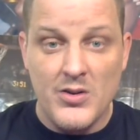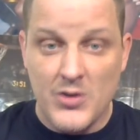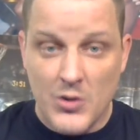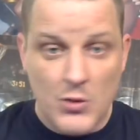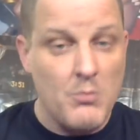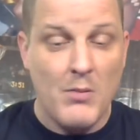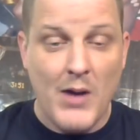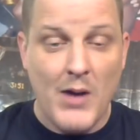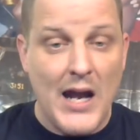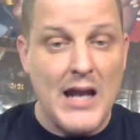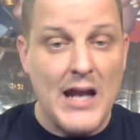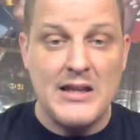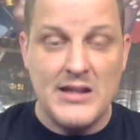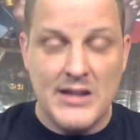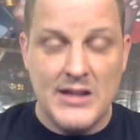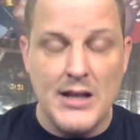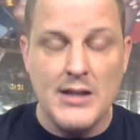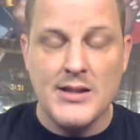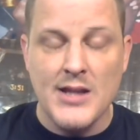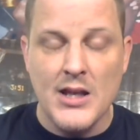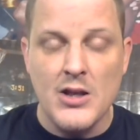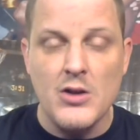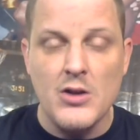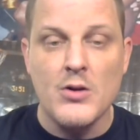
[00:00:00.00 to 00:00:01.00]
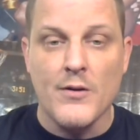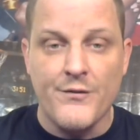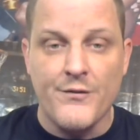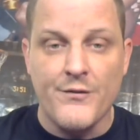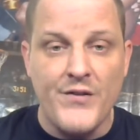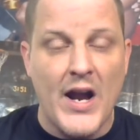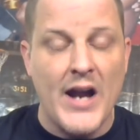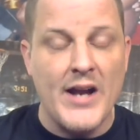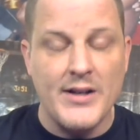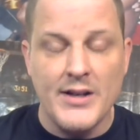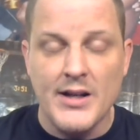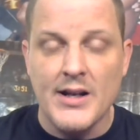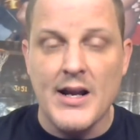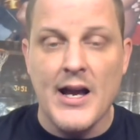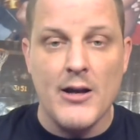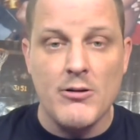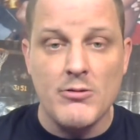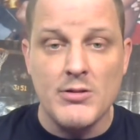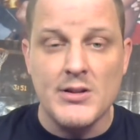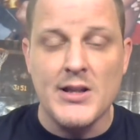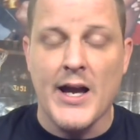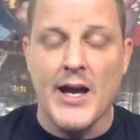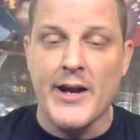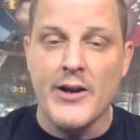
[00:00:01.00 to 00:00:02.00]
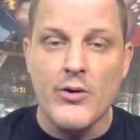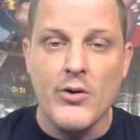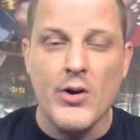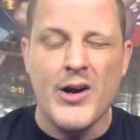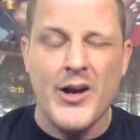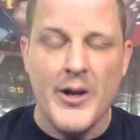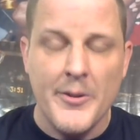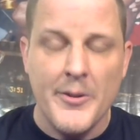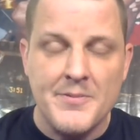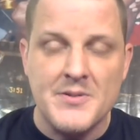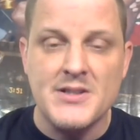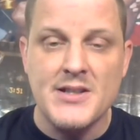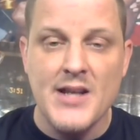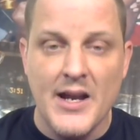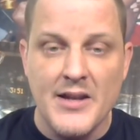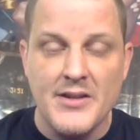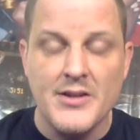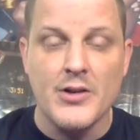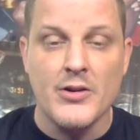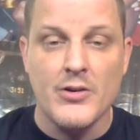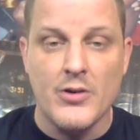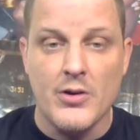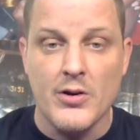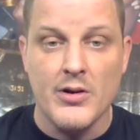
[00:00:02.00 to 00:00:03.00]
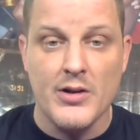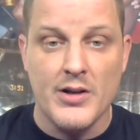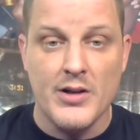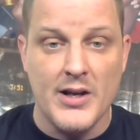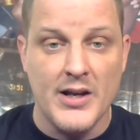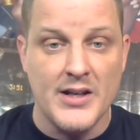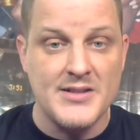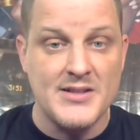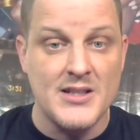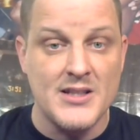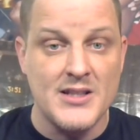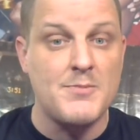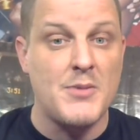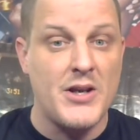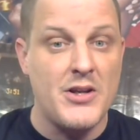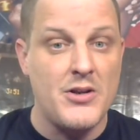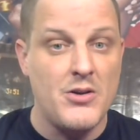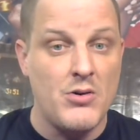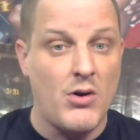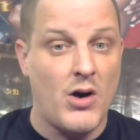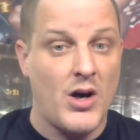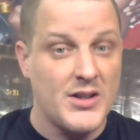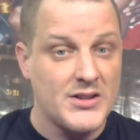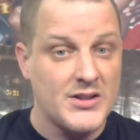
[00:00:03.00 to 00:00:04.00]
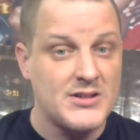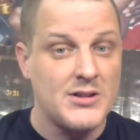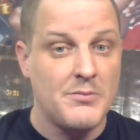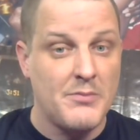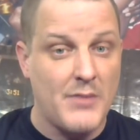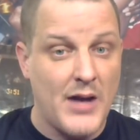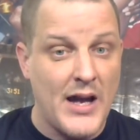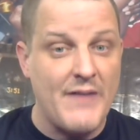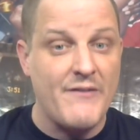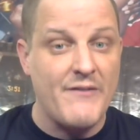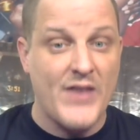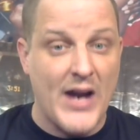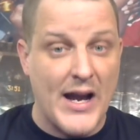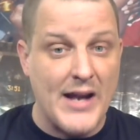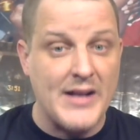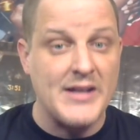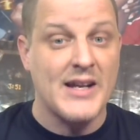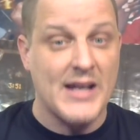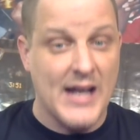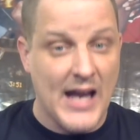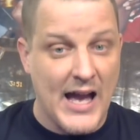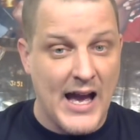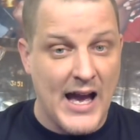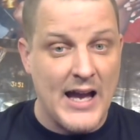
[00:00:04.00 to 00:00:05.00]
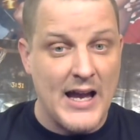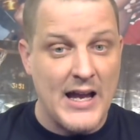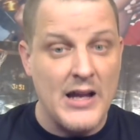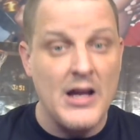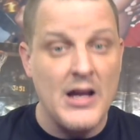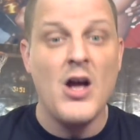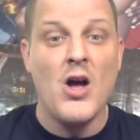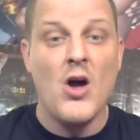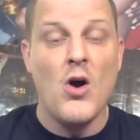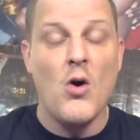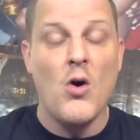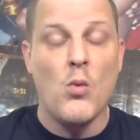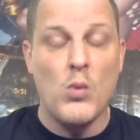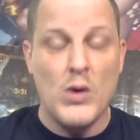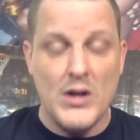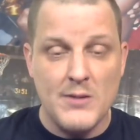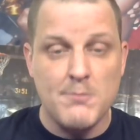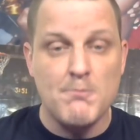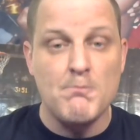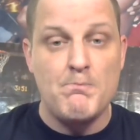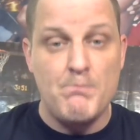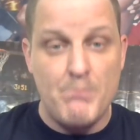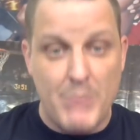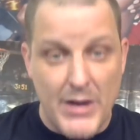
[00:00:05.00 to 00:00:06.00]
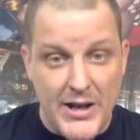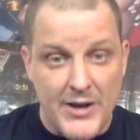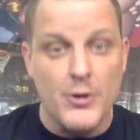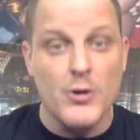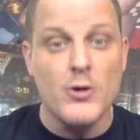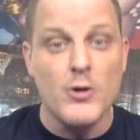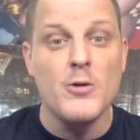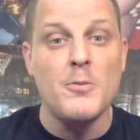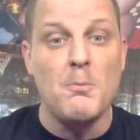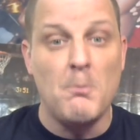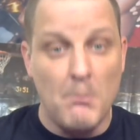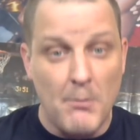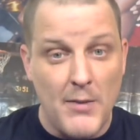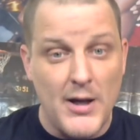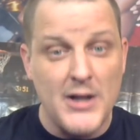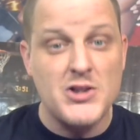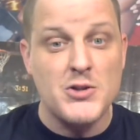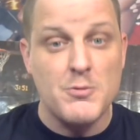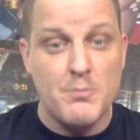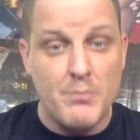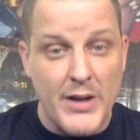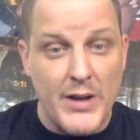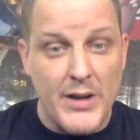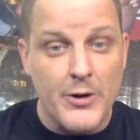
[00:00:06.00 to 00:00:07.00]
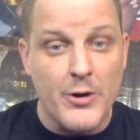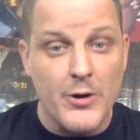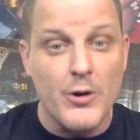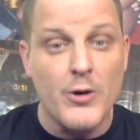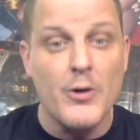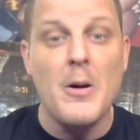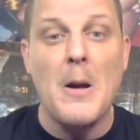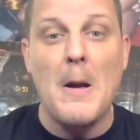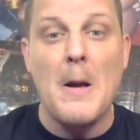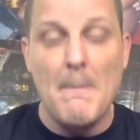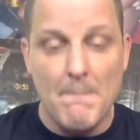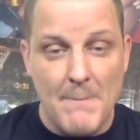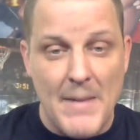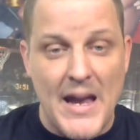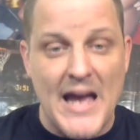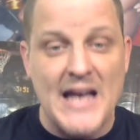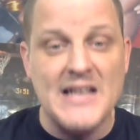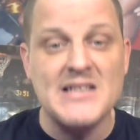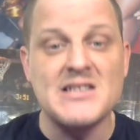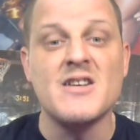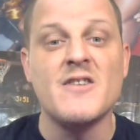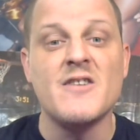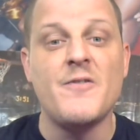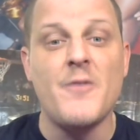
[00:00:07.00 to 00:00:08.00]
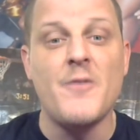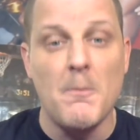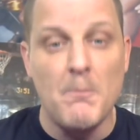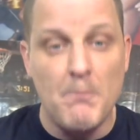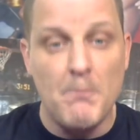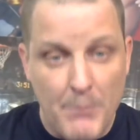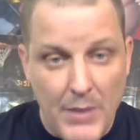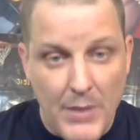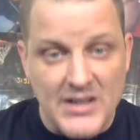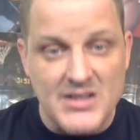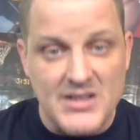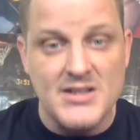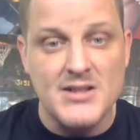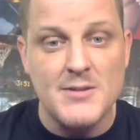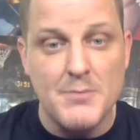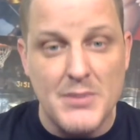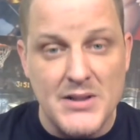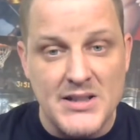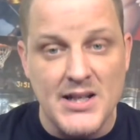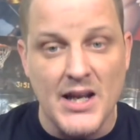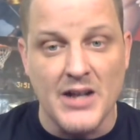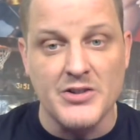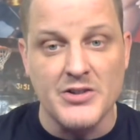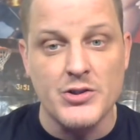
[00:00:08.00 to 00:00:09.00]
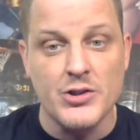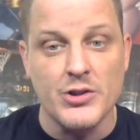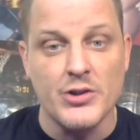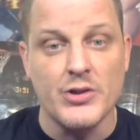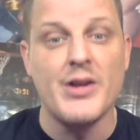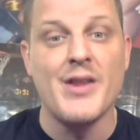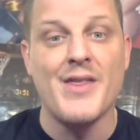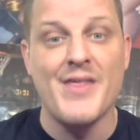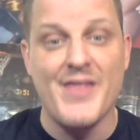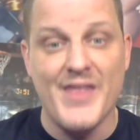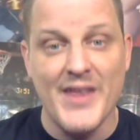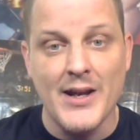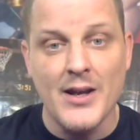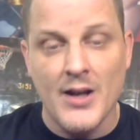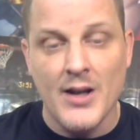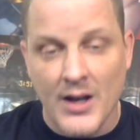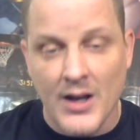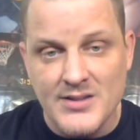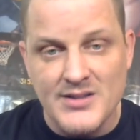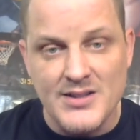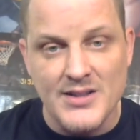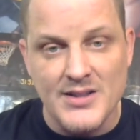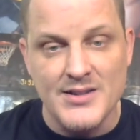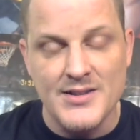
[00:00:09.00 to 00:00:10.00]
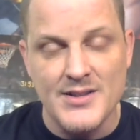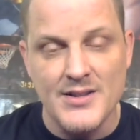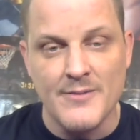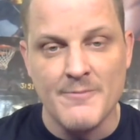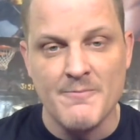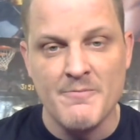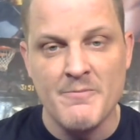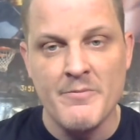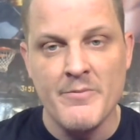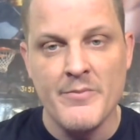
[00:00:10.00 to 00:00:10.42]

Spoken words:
You might think that you could find a guy with higher upside than Kirk Cousins, but you also might find a guy with bigger, much bigger, massive bust potential than Cousins.